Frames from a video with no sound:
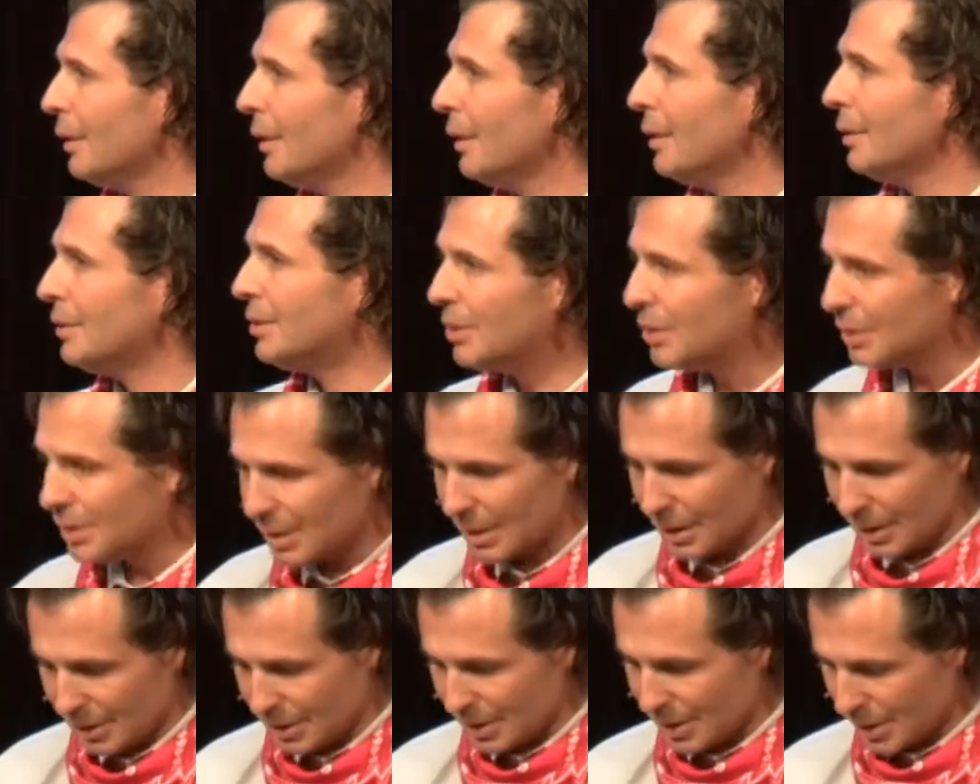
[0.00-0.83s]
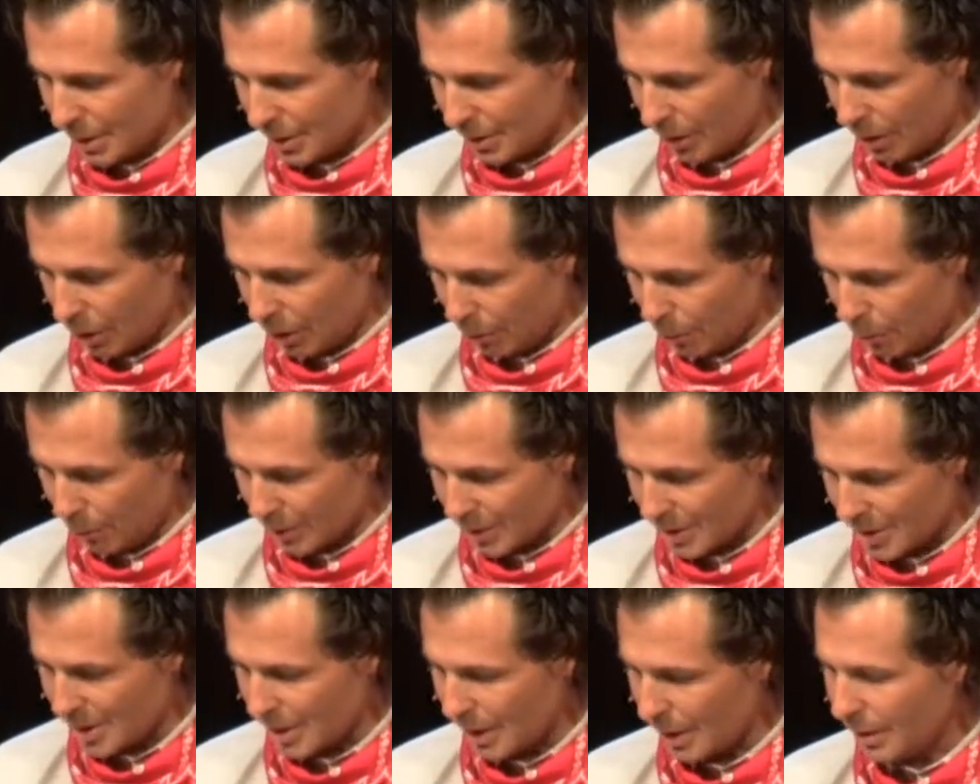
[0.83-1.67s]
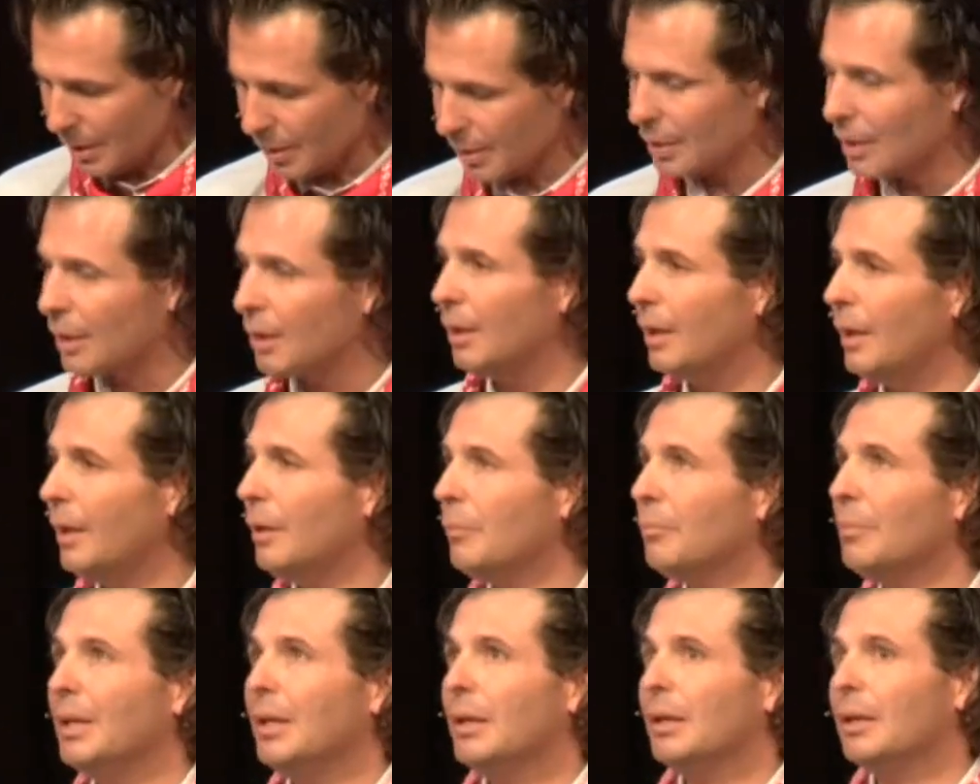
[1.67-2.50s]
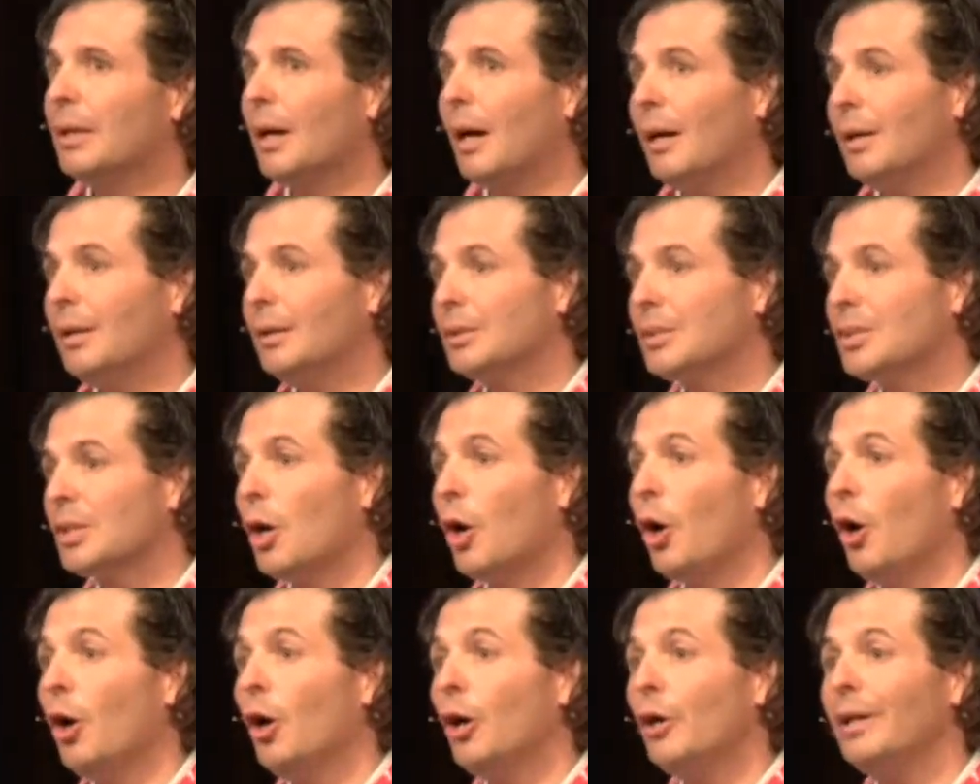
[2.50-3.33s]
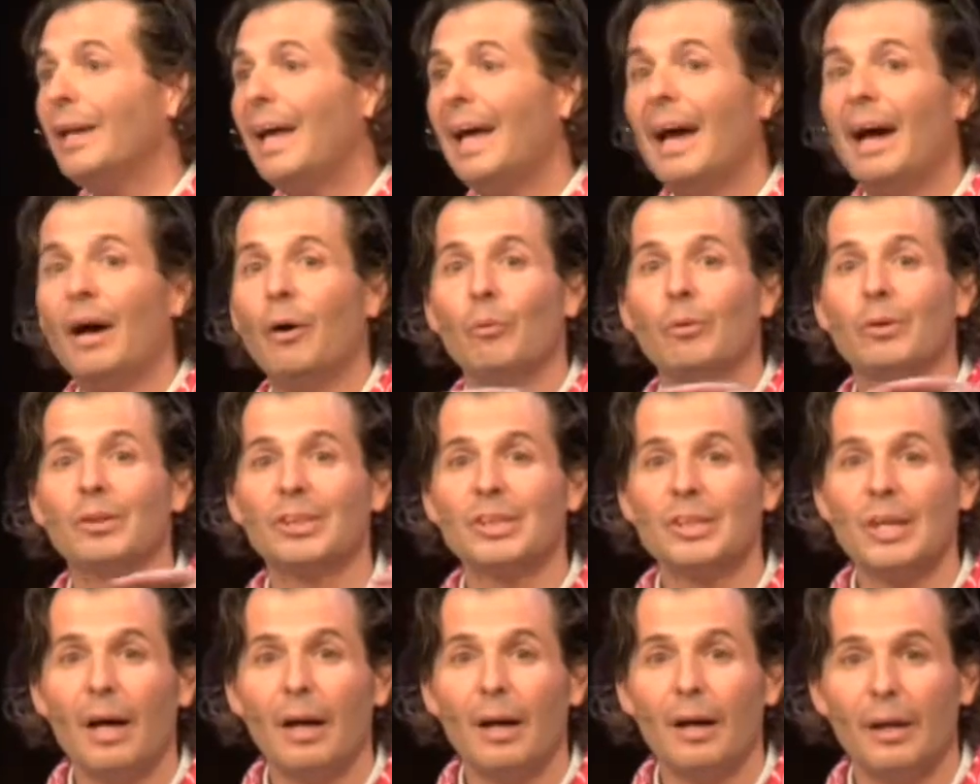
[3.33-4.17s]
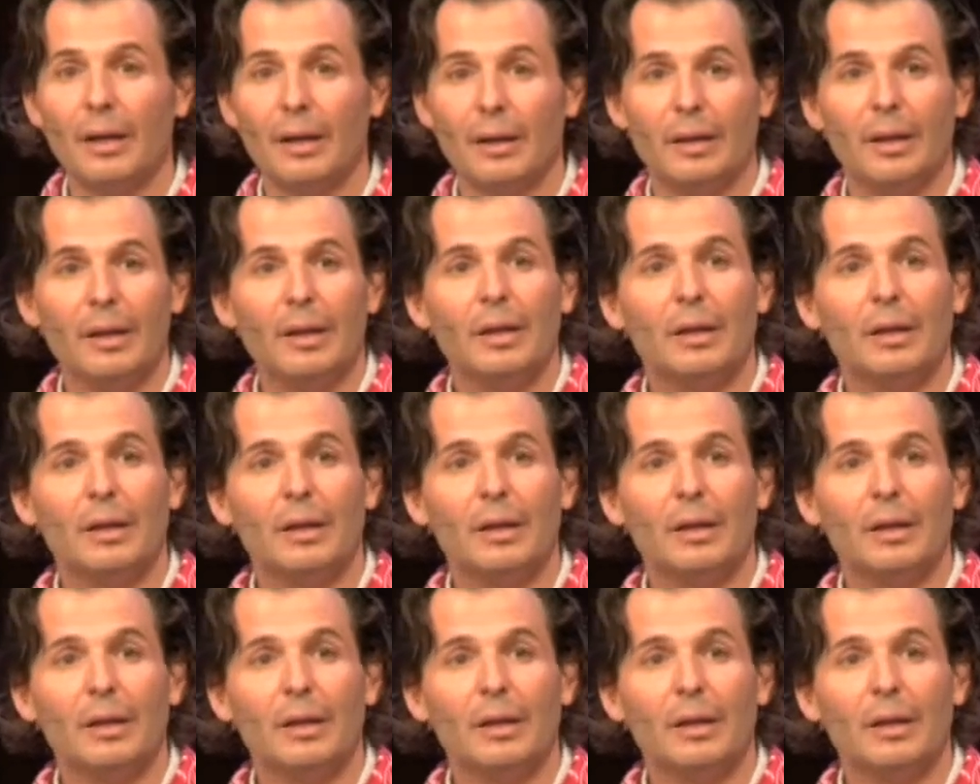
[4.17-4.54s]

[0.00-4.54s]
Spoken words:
It's just easy to always say and to claim God is on our side.